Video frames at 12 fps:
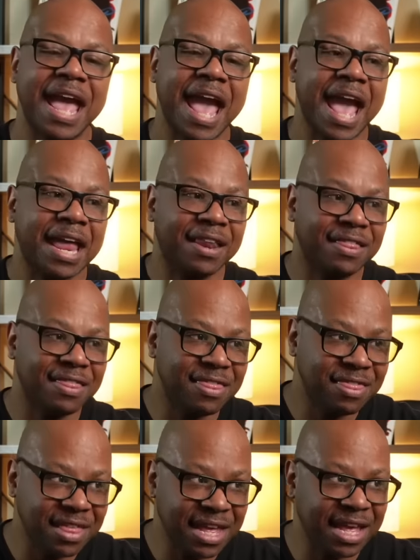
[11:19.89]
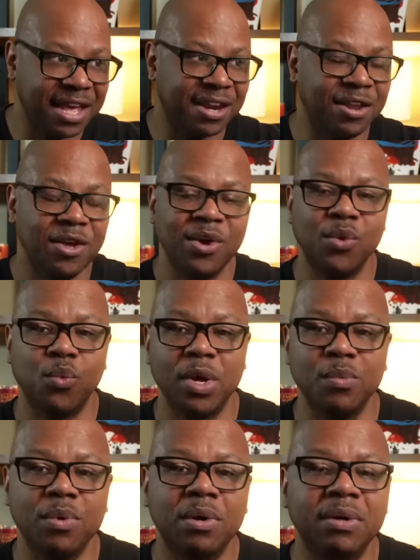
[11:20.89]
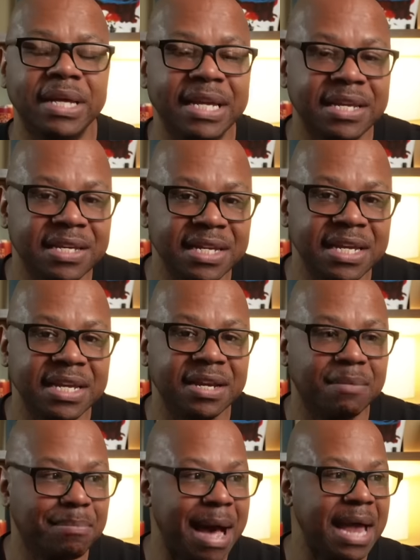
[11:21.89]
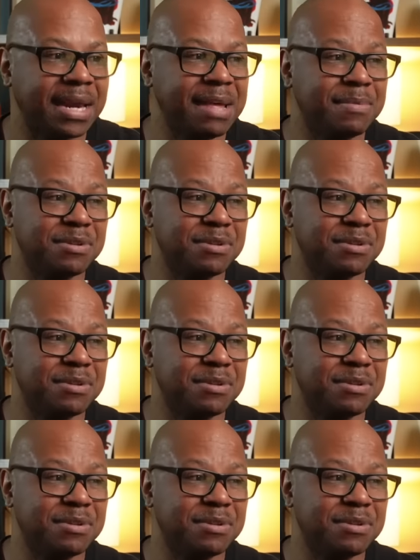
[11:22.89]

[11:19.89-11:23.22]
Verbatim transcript: And then we will indeed abide in him.